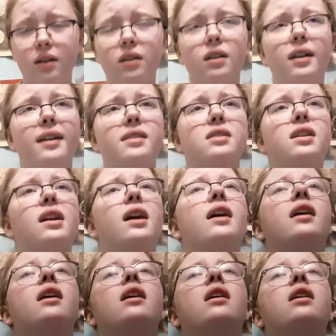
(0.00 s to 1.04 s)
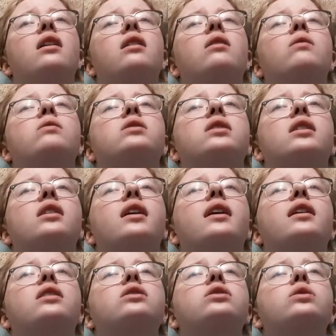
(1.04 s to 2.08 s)
The last thing I ate was at like
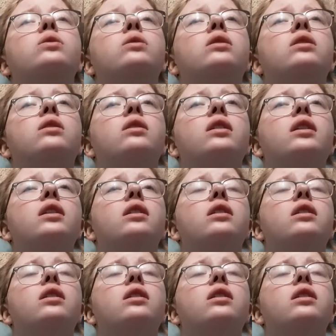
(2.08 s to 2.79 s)
2:30.